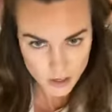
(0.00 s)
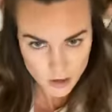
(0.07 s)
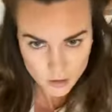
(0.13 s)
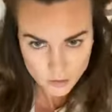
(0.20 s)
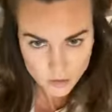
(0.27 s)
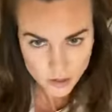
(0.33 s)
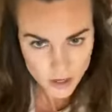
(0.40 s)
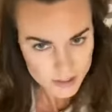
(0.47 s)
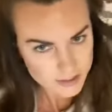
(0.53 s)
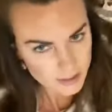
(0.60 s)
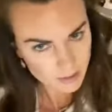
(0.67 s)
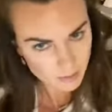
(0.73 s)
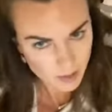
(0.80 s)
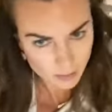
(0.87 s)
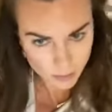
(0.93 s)
When you guys see
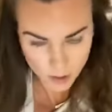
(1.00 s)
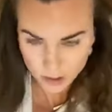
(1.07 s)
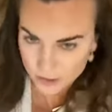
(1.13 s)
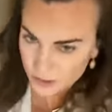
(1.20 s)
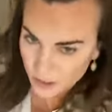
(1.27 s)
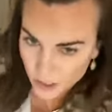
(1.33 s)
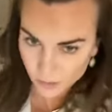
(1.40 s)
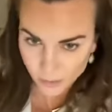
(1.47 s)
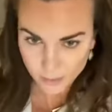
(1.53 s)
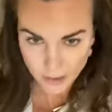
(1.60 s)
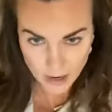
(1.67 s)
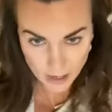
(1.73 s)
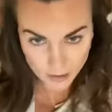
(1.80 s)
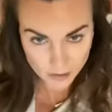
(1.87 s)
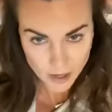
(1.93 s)
me in person and I wear my
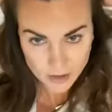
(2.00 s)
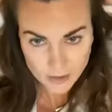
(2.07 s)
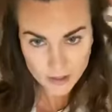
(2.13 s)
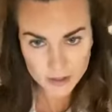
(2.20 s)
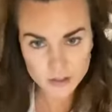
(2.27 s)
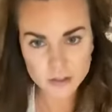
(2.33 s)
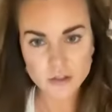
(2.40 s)
hair like this,